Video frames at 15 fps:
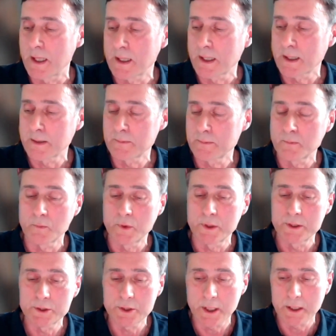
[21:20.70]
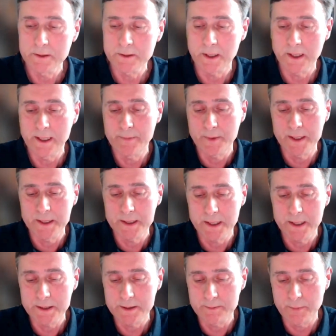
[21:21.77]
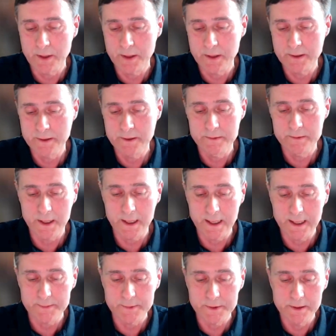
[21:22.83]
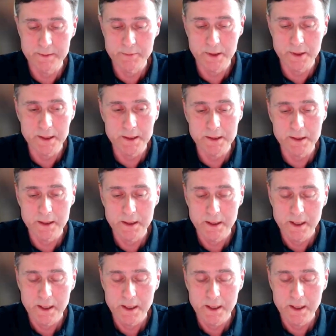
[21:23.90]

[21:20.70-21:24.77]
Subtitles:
We chose our implementation partner, who was absolutely brilliant,